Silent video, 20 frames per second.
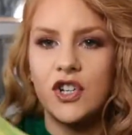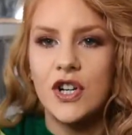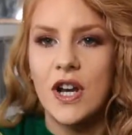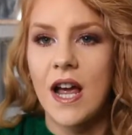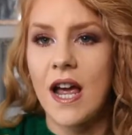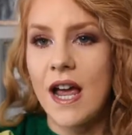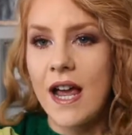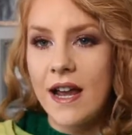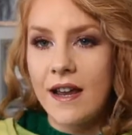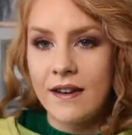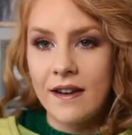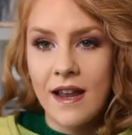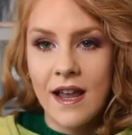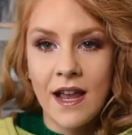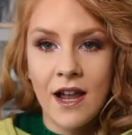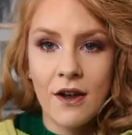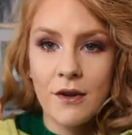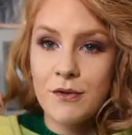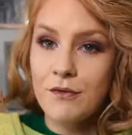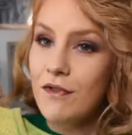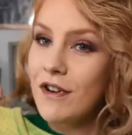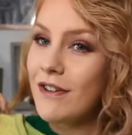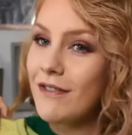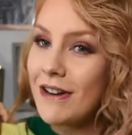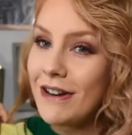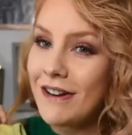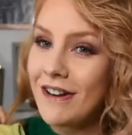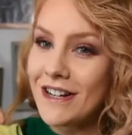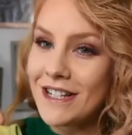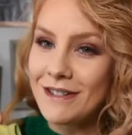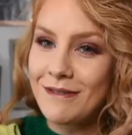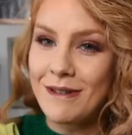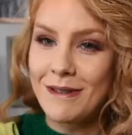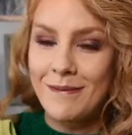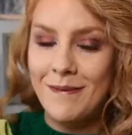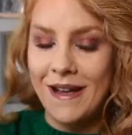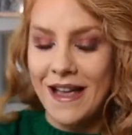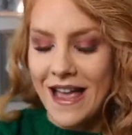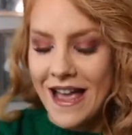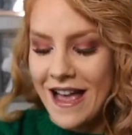shade. It goes really, really nicely with
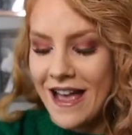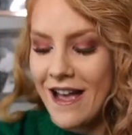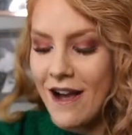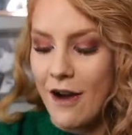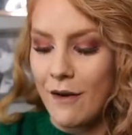my hair.